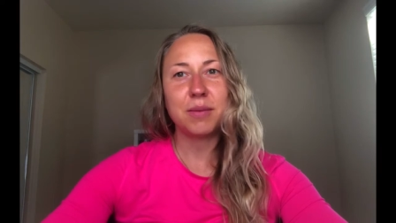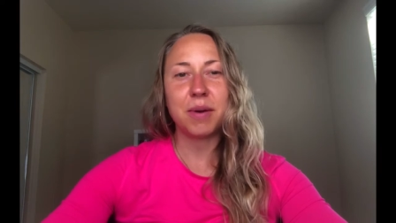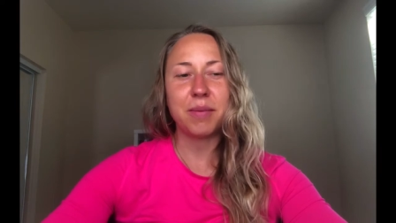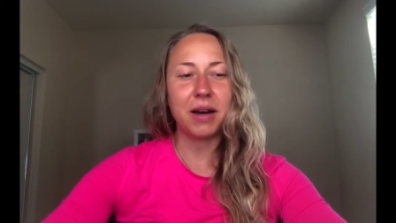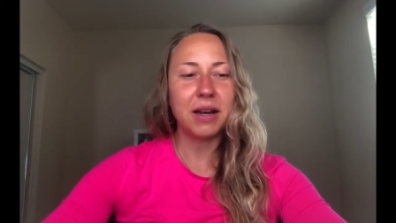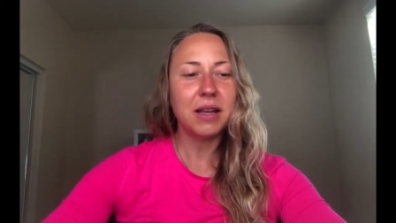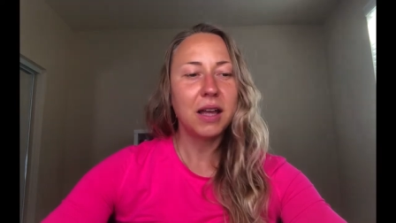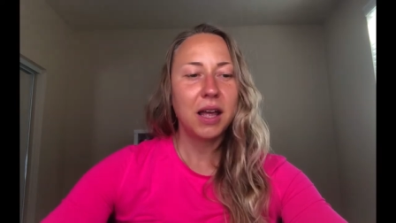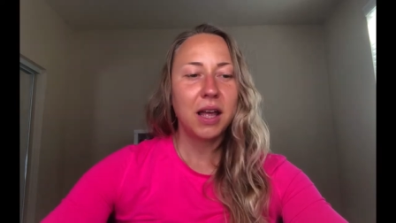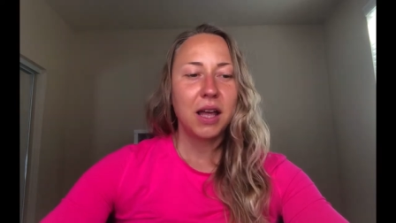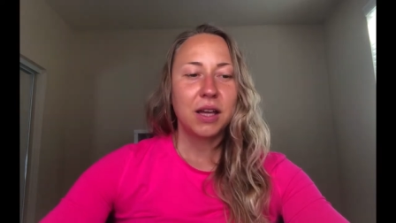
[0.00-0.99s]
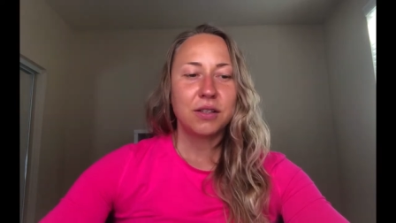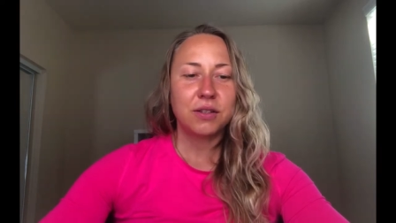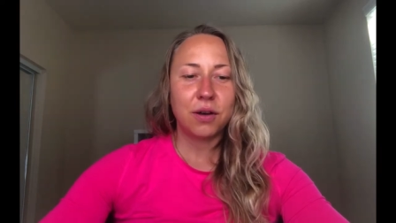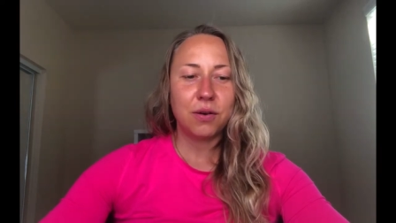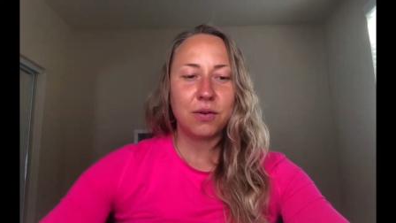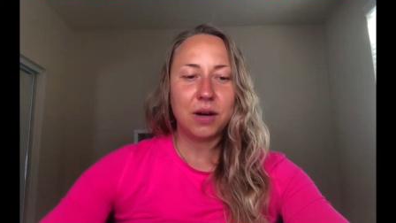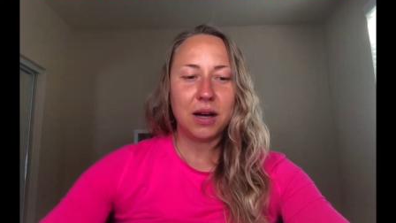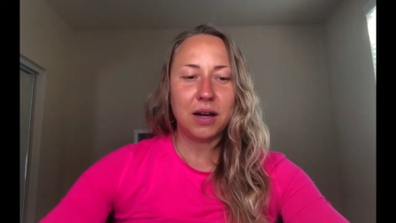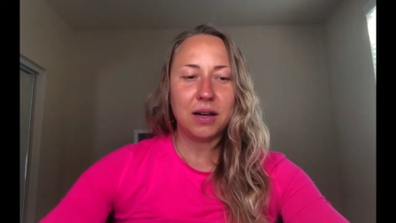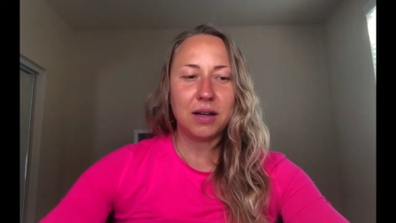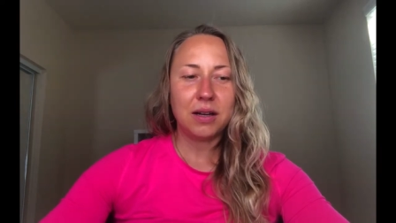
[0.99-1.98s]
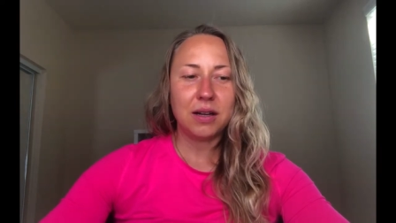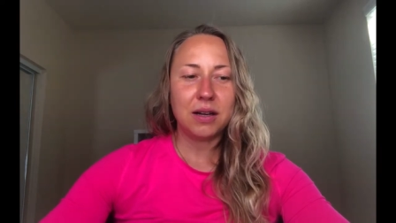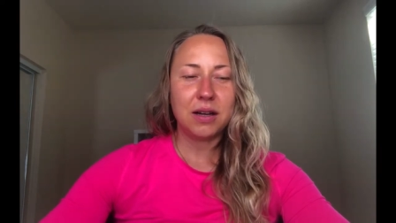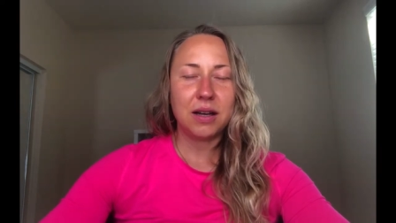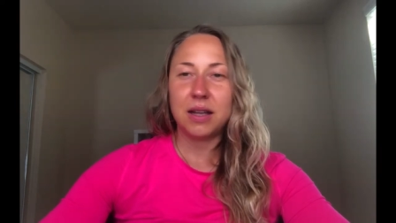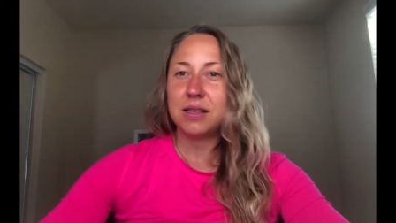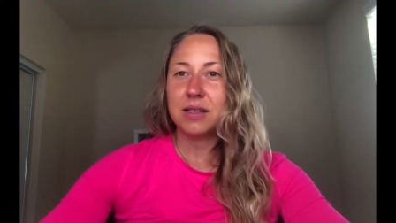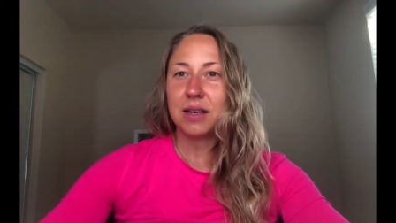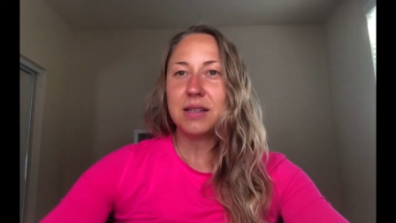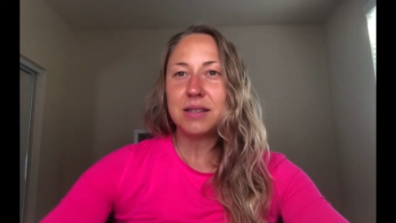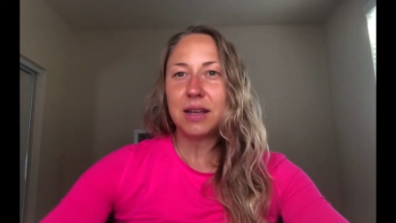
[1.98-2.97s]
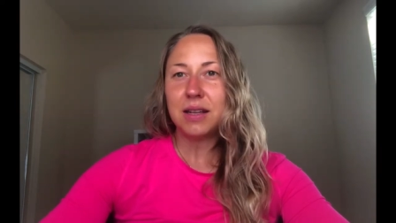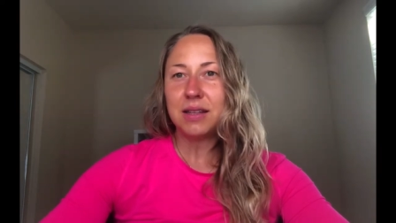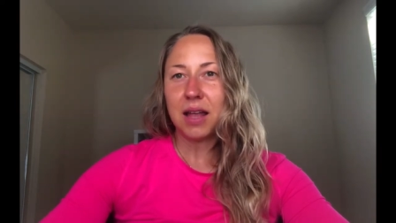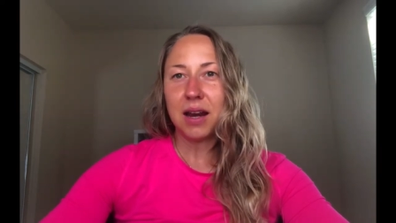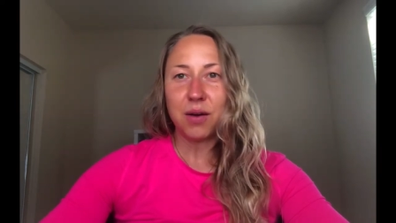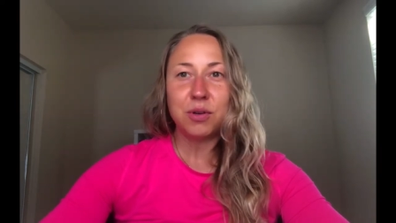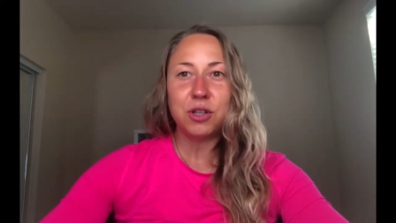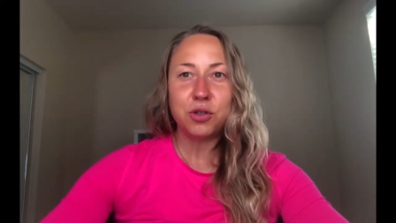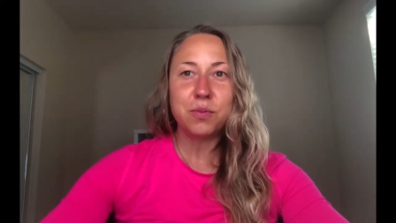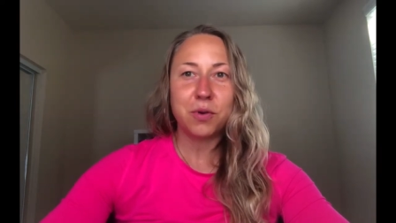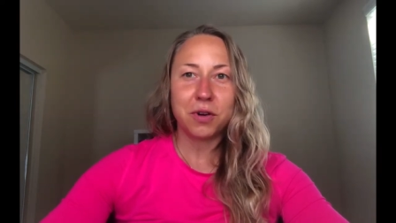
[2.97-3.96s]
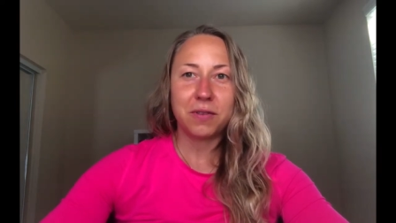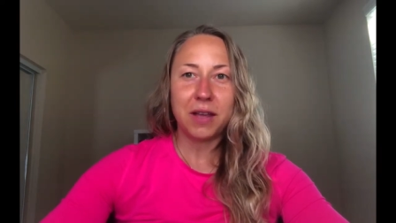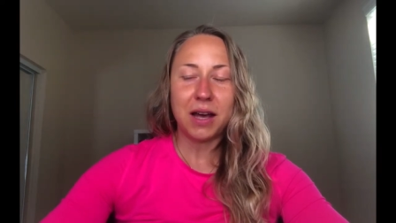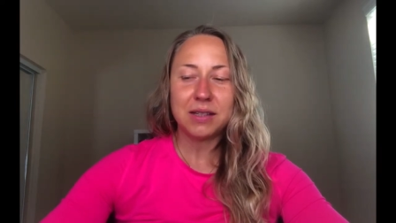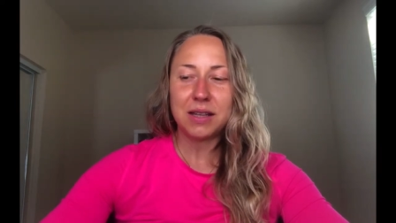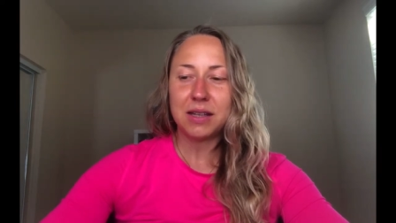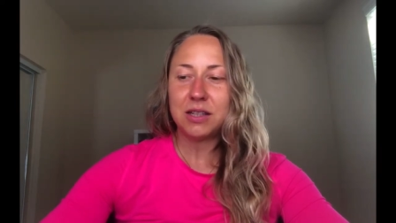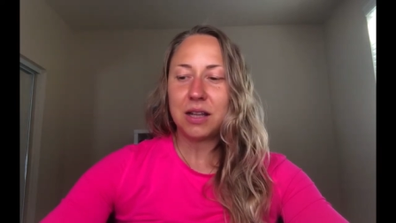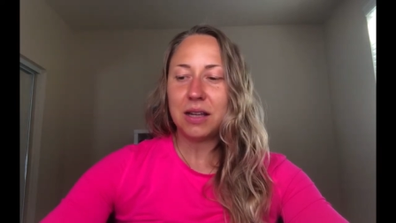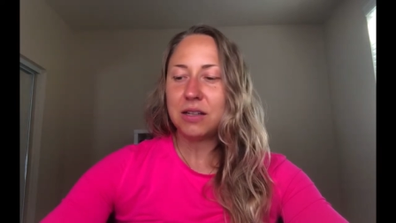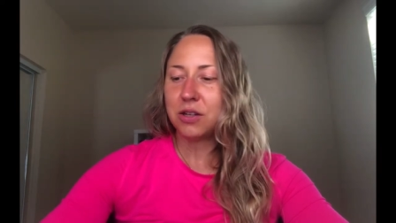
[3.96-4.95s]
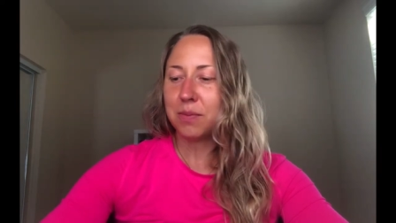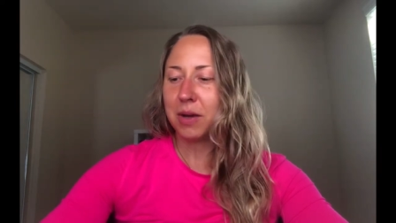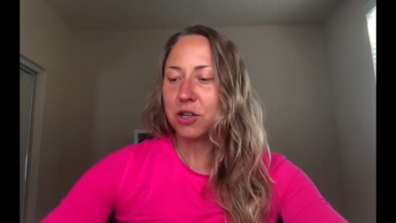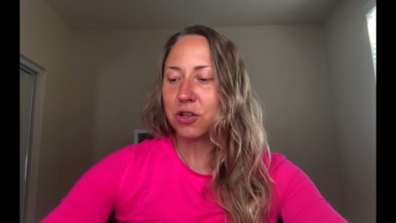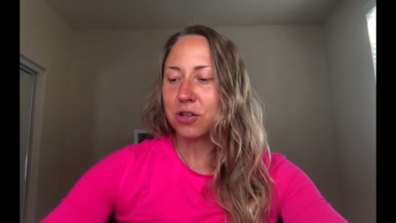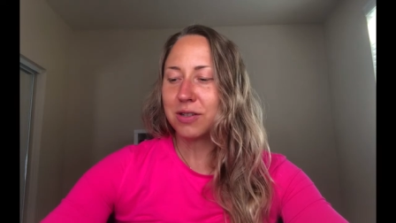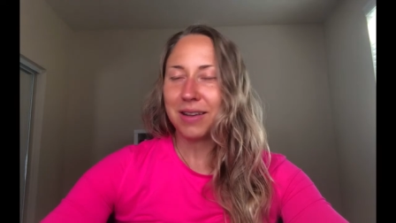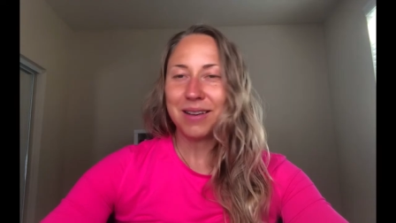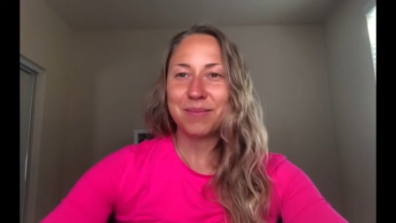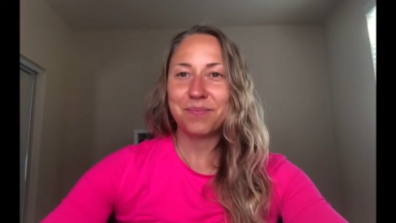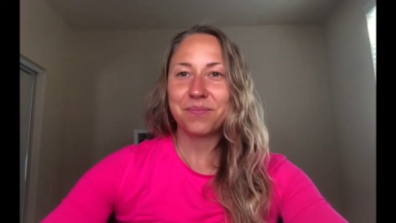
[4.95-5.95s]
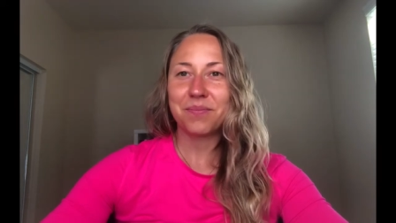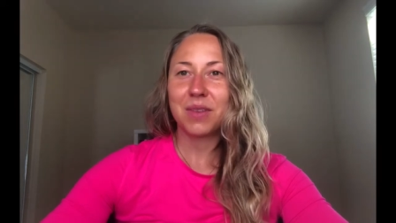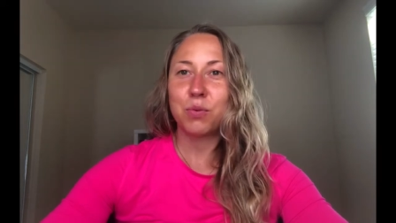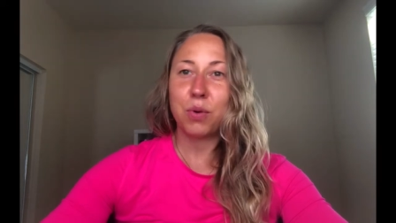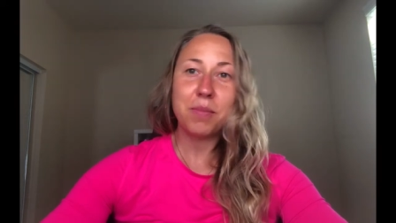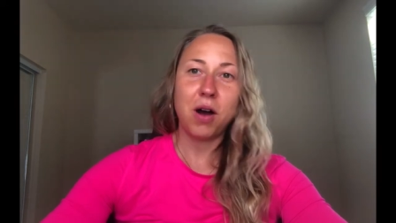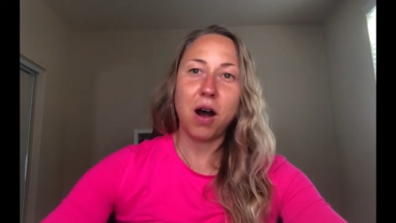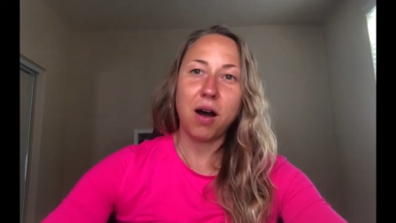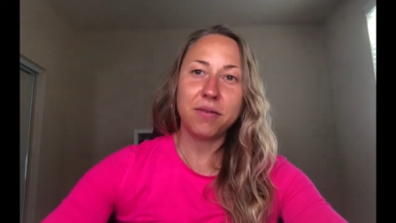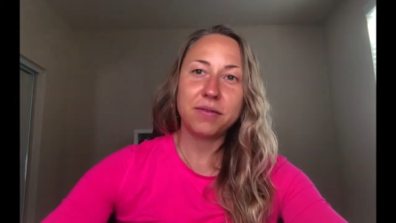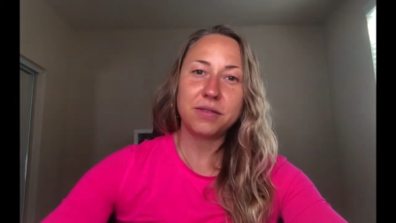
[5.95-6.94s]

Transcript: in my body. So, uh, and I decided that I want to do more of that. And then she mentioned um, Wim Hof.